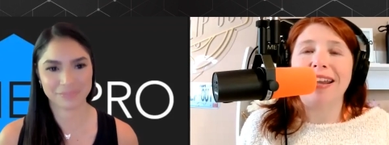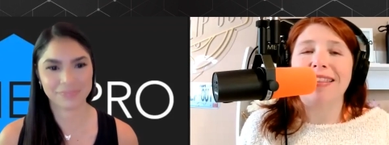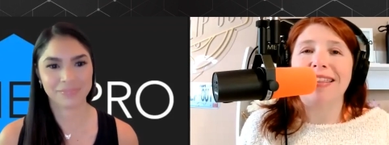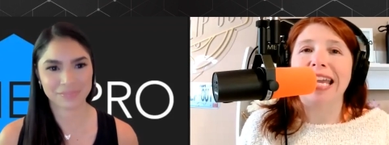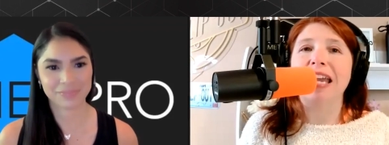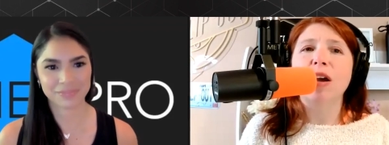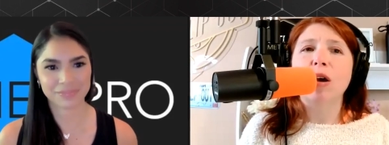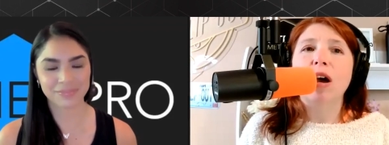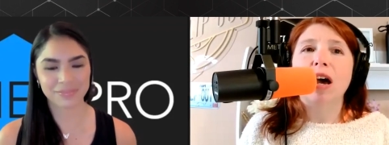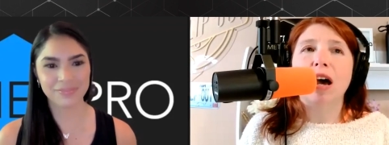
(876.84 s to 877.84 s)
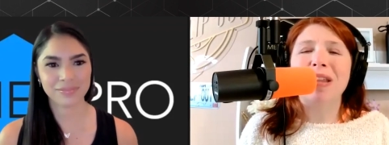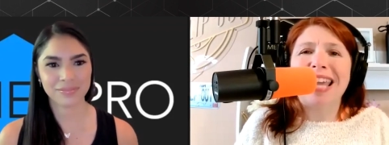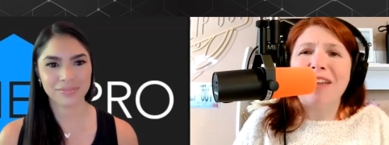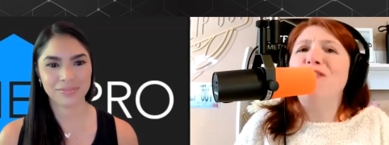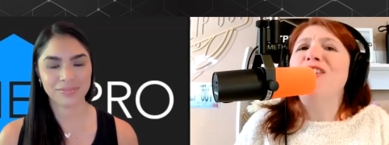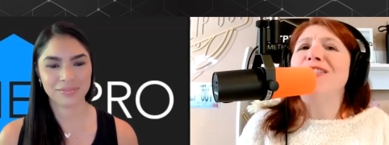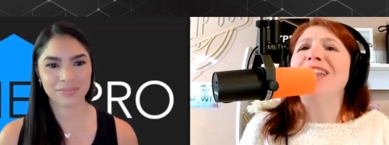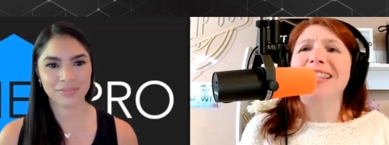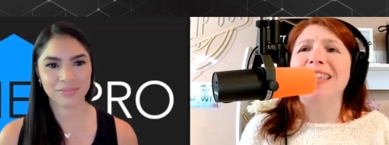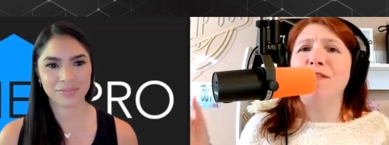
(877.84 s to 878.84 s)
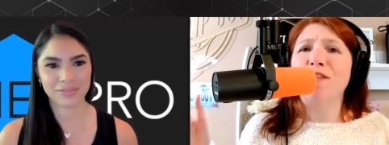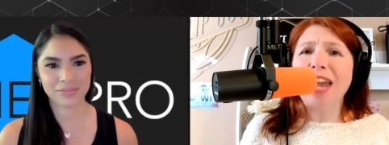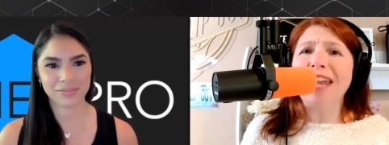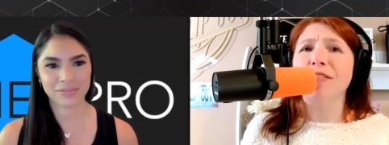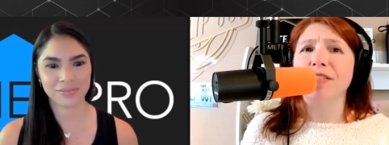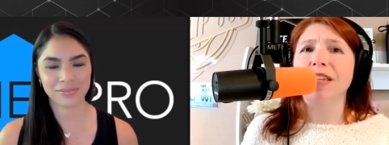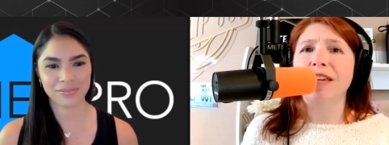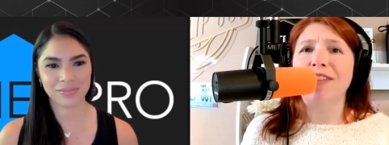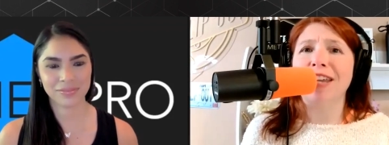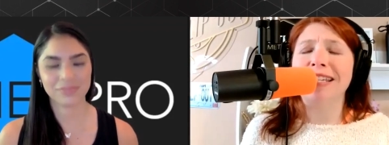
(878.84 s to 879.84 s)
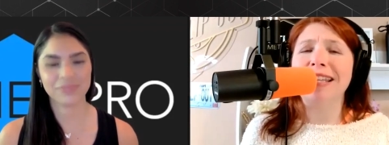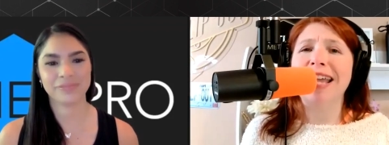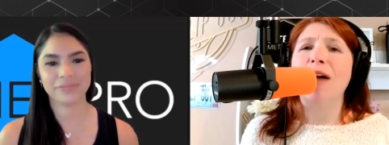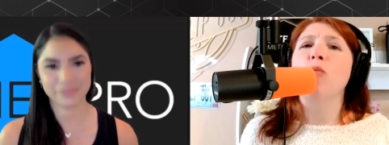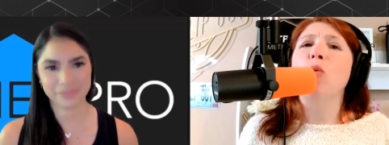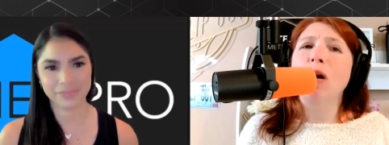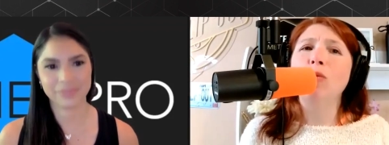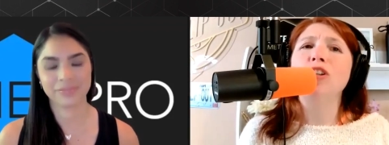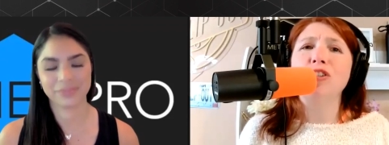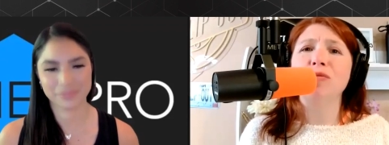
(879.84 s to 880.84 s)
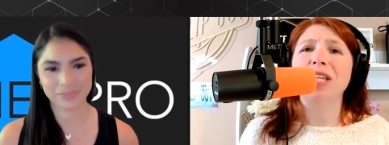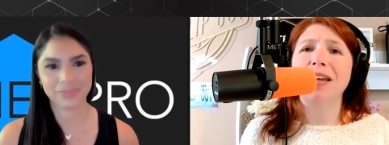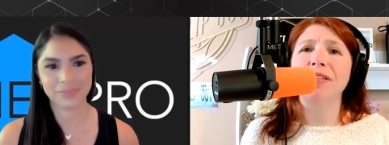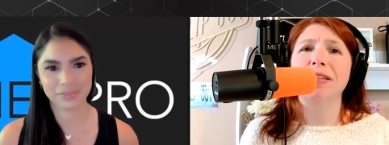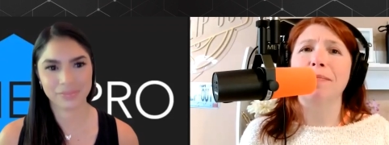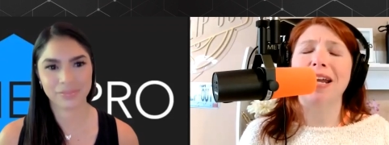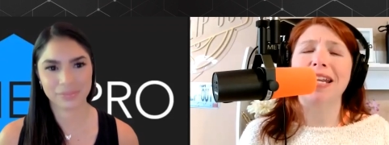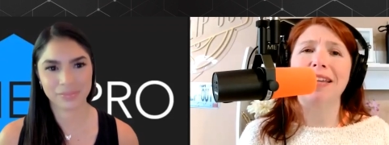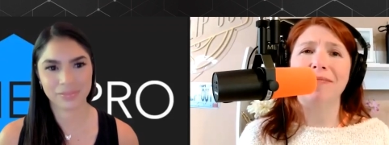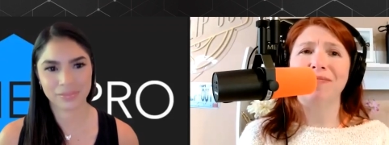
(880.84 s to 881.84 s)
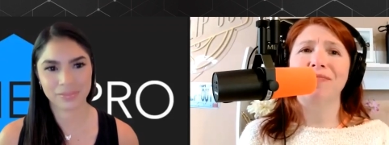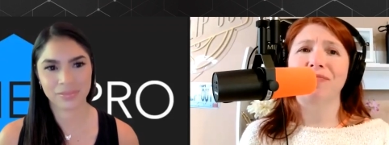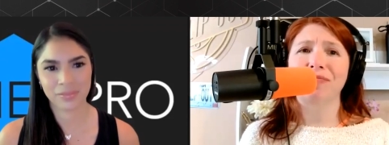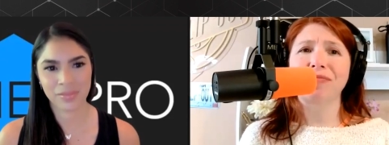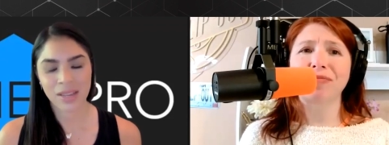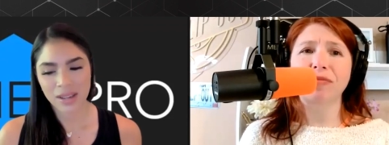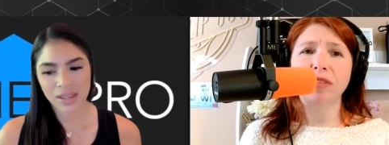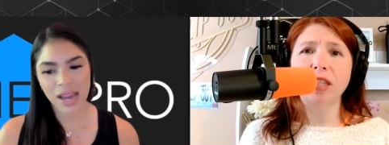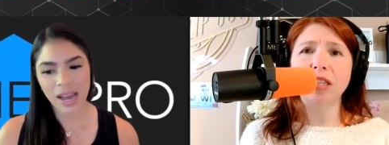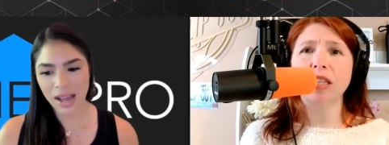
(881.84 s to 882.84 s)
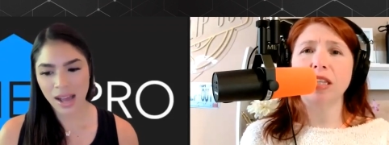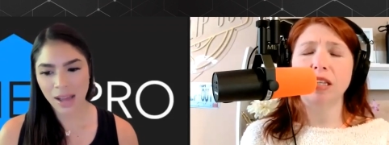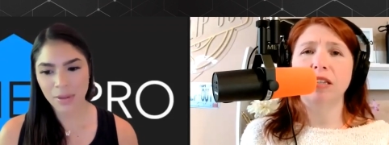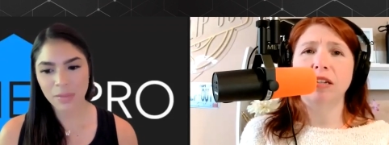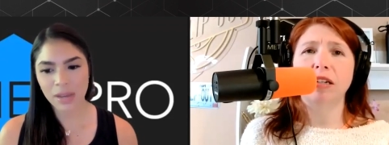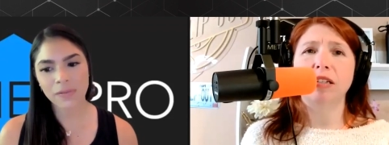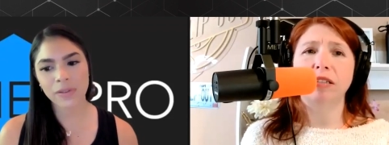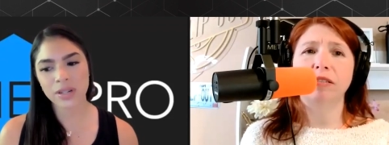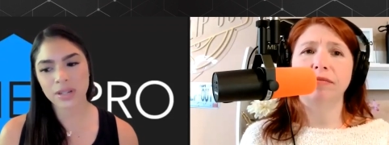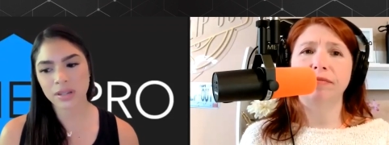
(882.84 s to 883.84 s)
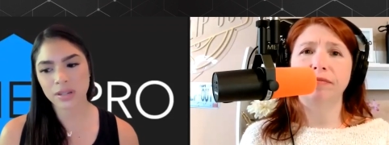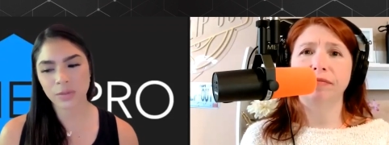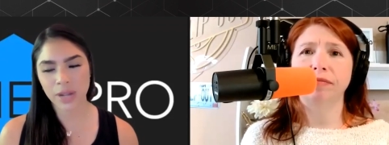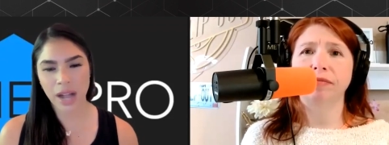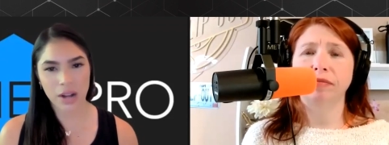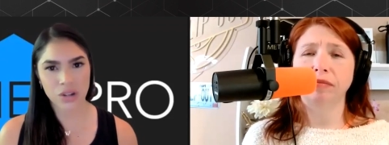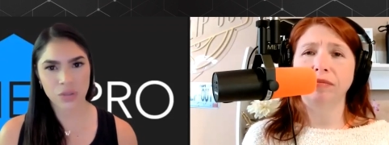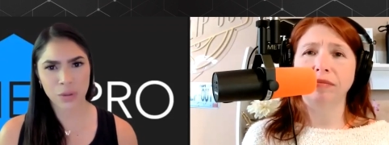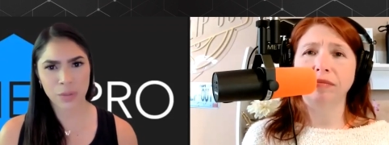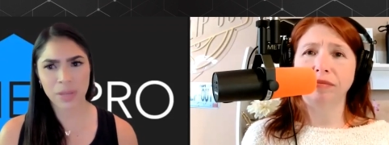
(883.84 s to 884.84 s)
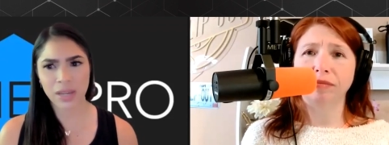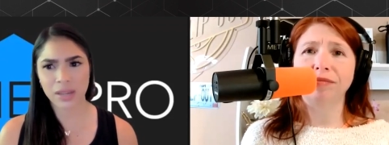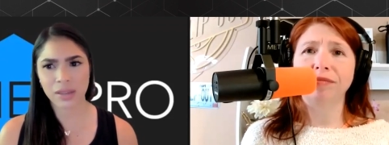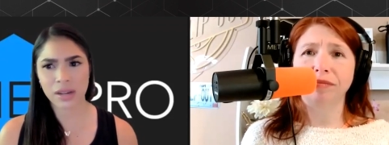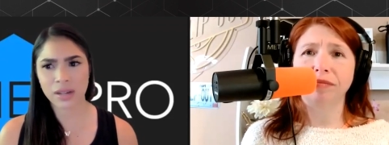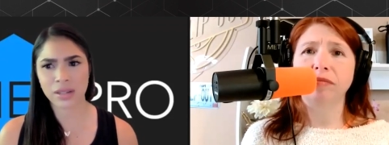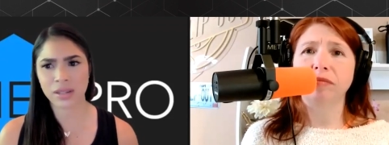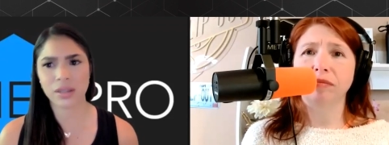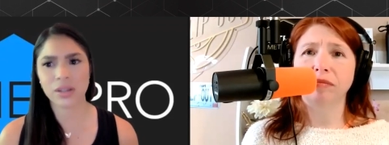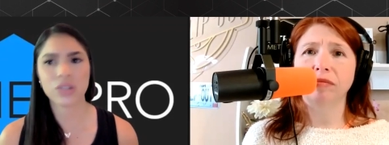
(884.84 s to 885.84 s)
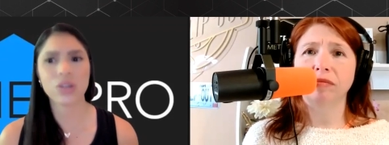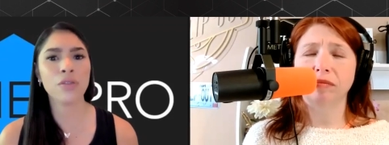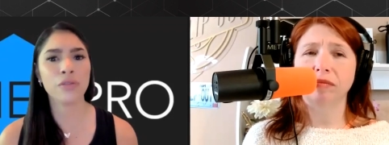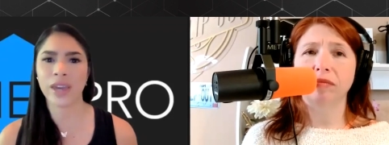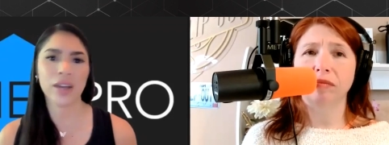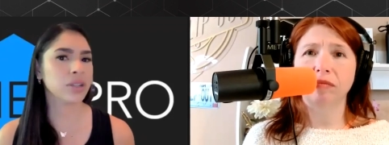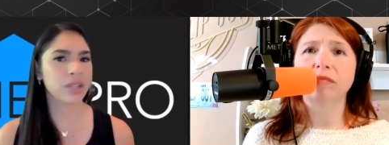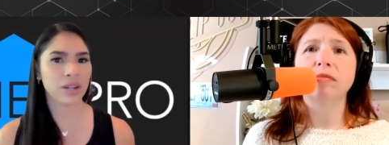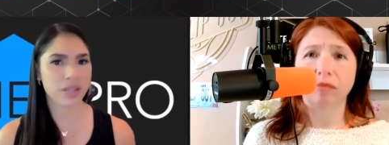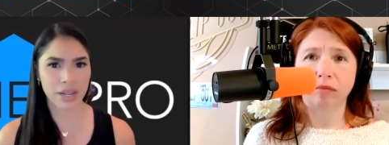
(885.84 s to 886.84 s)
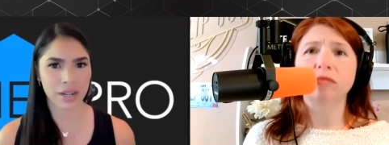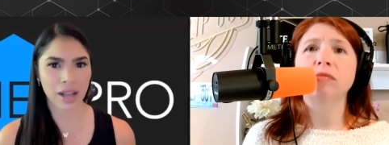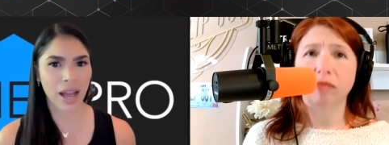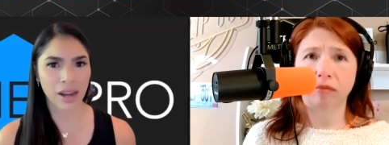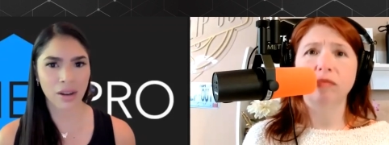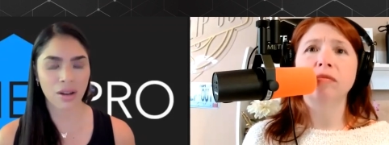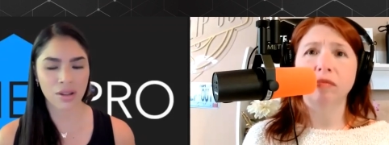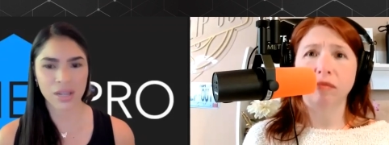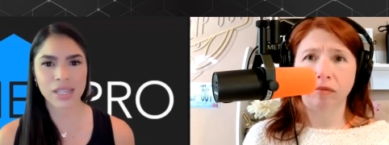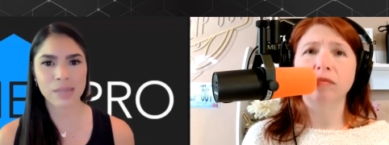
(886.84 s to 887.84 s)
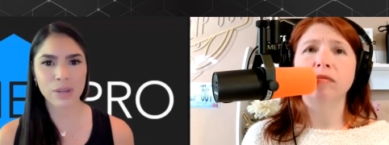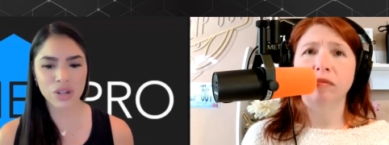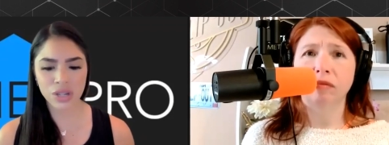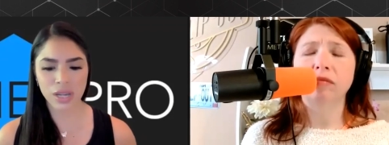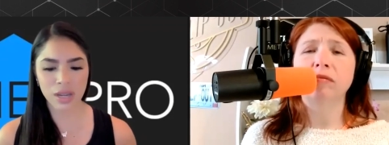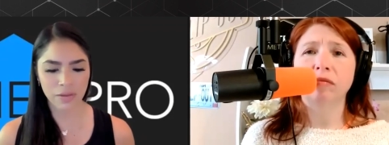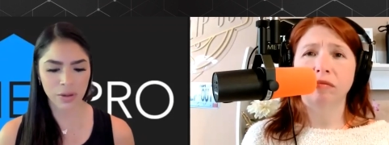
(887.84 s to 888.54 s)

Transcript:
Speaker 1: kind of thing. But they feel like they failed if they did that. What would you tell somebody?
Speaker 2: Yeah, I mean, my first reaction would be there's there's no failure here at all. Especially